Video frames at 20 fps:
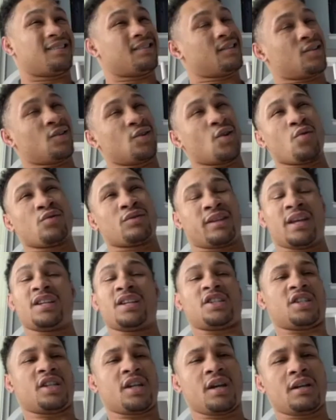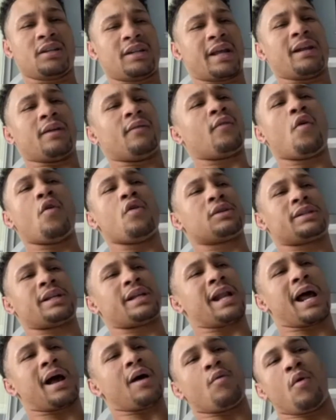you know, this year, then of course,
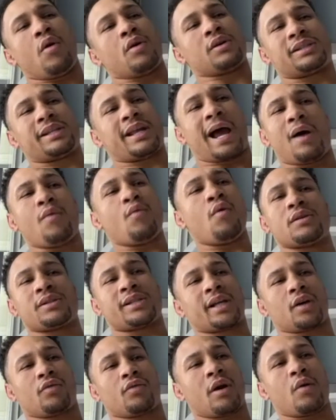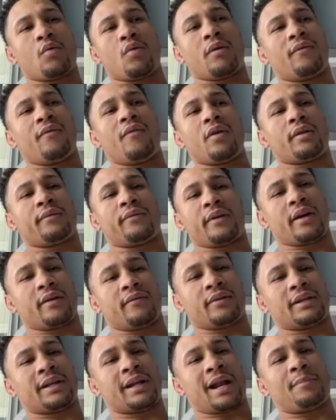then I won't st- I won't stick around one forty
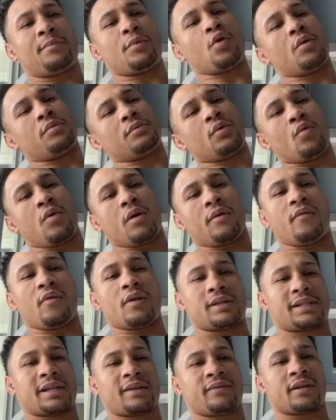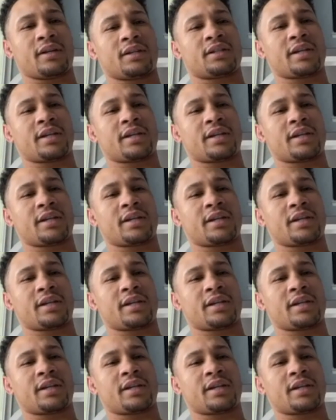forever. Then I'm gonna go up to one forty-seven and